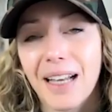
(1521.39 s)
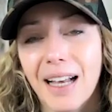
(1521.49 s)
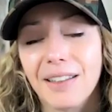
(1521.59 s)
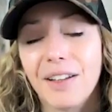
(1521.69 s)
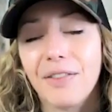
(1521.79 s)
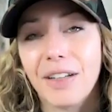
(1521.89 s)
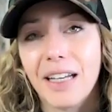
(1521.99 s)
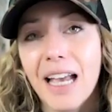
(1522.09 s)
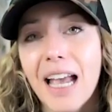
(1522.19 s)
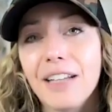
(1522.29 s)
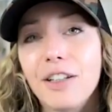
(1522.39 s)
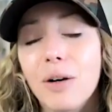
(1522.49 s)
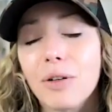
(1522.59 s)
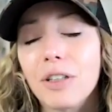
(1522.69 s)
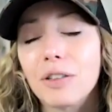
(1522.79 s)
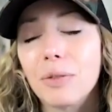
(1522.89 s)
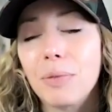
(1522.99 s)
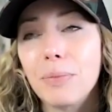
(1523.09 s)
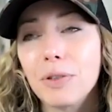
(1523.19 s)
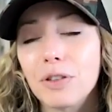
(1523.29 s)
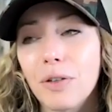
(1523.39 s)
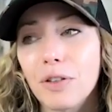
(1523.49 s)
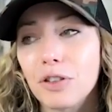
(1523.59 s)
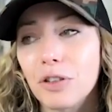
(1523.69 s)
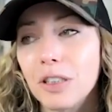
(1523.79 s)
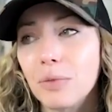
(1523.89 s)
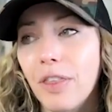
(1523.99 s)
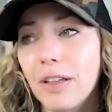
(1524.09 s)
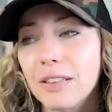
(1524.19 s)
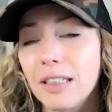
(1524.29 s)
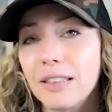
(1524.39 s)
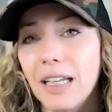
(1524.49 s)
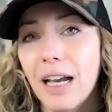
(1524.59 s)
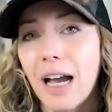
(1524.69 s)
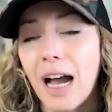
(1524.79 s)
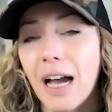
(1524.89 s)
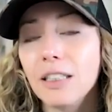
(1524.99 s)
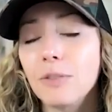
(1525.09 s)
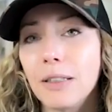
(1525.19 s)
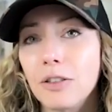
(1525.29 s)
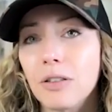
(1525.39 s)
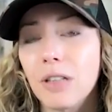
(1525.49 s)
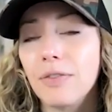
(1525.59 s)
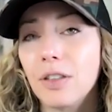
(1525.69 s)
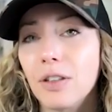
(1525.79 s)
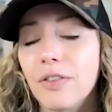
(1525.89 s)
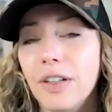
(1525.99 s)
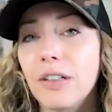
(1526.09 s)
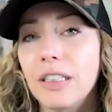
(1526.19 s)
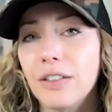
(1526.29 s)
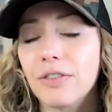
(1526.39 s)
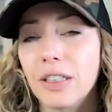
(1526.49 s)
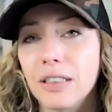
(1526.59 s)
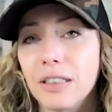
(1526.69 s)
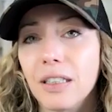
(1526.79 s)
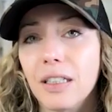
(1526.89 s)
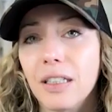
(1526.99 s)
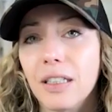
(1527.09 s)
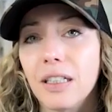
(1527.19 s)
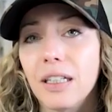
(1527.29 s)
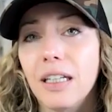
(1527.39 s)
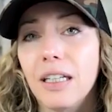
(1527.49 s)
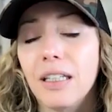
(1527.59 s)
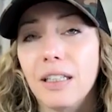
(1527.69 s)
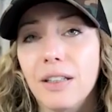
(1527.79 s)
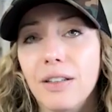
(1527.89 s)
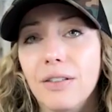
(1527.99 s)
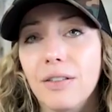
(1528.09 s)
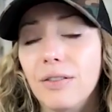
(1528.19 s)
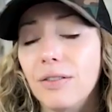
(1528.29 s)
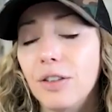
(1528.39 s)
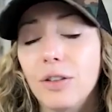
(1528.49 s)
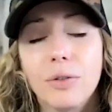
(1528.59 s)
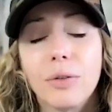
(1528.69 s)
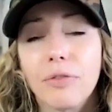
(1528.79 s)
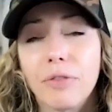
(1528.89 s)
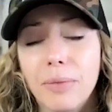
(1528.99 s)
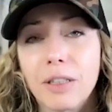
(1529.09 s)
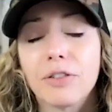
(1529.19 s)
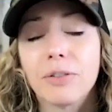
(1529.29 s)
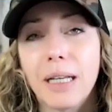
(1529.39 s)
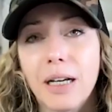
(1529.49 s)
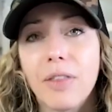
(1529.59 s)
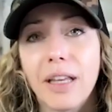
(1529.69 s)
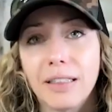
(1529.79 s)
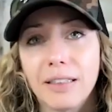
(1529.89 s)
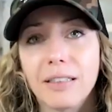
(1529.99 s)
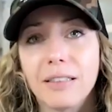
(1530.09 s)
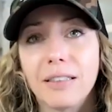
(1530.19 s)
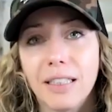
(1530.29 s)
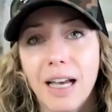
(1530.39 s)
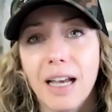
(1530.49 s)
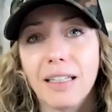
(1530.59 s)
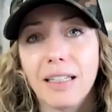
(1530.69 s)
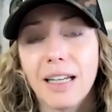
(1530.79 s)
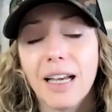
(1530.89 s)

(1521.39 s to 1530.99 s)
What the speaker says: I love it. You know, Ernest, when people start their journeys with us, I say, I expect your life to look very different in 2, 3 months from now than it does today.